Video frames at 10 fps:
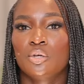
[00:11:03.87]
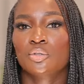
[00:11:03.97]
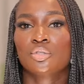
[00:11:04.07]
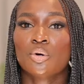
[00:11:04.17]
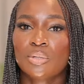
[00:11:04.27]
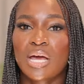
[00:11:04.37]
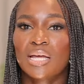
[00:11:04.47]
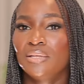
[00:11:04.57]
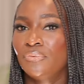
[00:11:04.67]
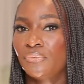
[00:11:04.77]
your
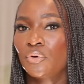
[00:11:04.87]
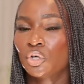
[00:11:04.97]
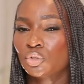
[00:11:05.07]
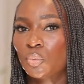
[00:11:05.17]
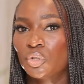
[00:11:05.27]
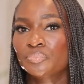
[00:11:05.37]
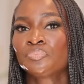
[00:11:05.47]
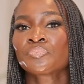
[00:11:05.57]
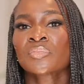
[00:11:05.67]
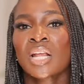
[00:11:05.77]
toner if you've got
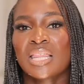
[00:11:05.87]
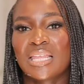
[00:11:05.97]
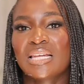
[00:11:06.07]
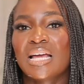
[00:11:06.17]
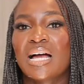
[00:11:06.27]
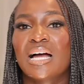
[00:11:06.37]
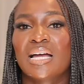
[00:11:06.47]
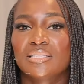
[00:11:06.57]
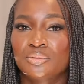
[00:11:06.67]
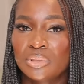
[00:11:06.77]
one, then a
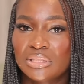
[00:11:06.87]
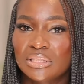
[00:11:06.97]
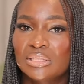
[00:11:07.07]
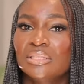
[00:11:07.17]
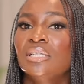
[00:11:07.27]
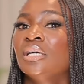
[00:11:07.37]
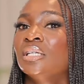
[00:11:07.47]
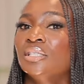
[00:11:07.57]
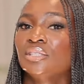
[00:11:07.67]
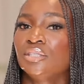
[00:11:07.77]
hydrating
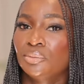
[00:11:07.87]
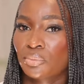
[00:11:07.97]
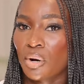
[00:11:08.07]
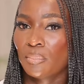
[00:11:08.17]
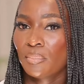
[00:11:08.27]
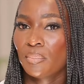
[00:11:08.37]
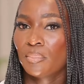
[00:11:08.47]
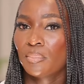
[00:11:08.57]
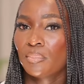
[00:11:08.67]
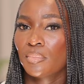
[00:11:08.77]
serum.
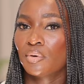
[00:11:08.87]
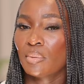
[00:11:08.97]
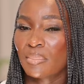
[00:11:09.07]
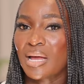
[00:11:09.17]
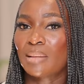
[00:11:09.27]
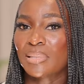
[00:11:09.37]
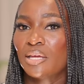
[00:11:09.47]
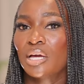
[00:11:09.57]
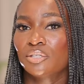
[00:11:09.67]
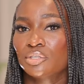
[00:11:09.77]
Remember,
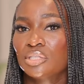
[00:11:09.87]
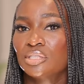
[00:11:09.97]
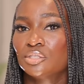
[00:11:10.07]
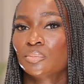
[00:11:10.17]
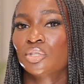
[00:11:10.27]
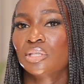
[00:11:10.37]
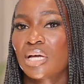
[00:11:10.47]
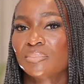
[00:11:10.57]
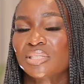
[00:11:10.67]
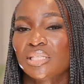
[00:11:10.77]
apply your hydrating serum on
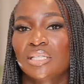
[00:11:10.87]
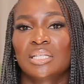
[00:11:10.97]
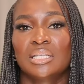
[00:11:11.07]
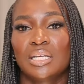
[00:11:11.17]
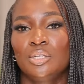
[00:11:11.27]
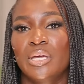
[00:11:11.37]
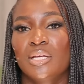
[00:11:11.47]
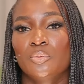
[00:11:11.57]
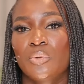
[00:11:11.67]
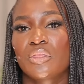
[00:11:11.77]
damp skin, then you
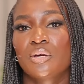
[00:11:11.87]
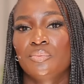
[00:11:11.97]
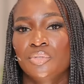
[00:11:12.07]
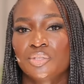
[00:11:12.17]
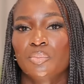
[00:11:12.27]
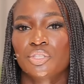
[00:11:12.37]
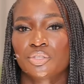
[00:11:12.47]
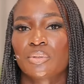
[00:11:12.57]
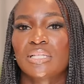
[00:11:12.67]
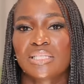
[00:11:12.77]
end with a rich
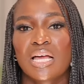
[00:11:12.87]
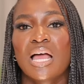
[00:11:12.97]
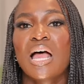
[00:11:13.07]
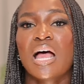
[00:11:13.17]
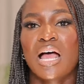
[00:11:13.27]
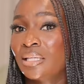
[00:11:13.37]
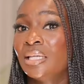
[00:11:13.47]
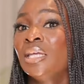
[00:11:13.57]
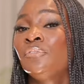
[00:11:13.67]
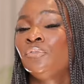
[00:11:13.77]
moisturizer.
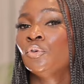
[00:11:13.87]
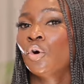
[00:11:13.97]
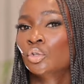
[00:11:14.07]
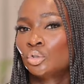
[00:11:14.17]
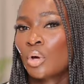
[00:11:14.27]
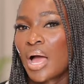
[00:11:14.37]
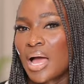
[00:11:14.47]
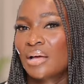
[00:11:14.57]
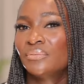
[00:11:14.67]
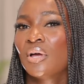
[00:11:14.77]
And if you also
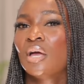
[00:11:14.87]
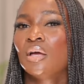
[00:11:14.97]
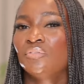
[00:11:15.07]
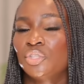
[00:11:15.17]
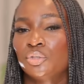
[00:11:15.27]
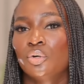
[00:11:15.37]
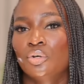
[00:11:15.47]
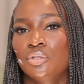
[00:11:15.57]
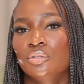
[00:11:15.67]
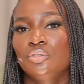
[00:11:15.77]
have facial
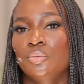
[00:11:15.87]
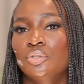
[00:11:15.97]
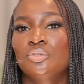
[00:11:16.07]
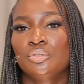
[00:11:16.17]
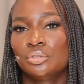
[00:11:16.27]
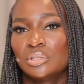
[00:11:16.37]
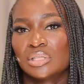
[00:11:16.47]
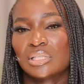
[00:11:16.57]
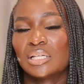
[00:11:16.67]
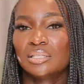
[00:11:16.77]
oil, you want to use
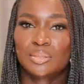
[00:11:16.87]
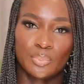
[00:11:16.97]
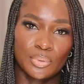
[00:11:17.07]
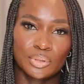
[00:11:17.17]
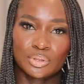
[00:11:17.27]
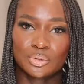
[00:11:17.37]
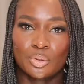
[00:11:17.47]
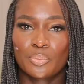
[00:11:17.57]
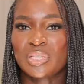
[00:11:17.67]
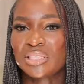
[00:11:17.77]
it at this point.
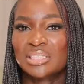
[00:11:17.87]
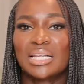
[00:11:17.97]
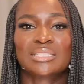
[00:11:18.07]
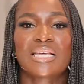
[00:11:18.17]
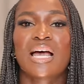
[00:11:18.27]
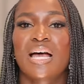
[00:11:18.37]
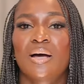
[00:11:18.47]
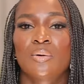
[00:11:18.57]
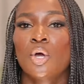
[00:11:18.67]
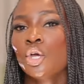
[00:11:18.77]
So basically, that's
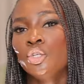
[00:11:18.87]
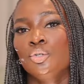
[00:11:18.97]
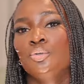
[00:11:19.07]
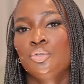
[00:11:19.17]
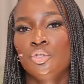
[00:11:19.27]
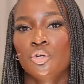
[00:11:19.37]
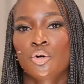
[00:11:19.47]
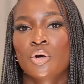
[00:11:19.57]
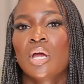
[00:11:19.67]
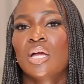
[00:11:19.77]
how you do
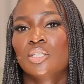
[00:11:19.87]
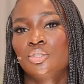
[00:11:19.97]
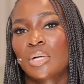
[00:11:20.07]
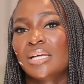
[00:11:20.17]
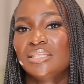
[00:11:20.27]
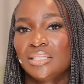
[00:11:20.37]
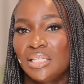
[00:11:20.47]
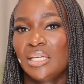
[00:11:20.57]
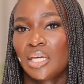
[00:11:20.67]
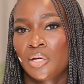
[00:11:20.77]
your dry
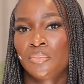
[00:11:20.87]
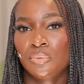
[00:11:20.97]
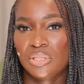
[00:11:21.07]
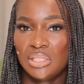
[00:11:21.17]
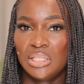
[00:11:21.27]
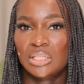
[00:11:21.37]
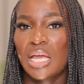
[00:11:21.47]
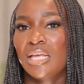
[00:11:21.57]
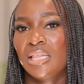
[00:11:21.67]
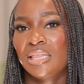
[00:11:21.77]
skincare routine
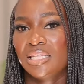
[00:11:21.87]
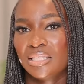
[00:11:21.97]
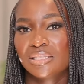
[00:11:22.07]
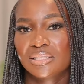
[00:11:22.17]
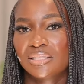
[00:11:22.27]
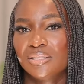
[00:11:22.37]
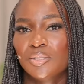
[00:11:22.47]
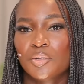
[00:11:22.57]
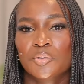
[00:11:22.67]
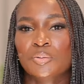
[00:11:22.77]
in this,
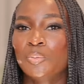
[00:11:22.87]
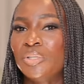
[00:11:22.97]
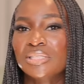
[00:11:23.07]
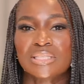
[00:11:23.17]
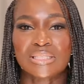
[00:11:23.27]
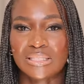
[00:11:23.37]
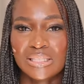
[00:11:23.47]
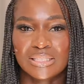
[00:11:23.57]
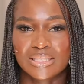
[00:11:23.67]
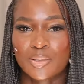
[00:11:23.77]
you know, winter
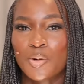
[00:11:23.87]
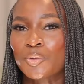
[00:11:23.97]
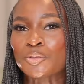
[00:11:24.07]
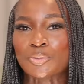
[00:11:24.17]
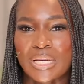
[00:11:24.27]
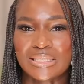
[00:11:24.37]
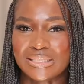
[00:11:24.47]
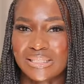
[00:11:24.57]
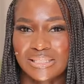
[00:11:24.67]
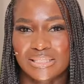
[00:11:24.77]
season or dry
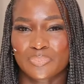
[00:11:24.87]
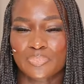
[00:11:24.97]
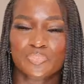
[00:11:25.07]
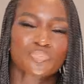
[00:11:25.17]
season.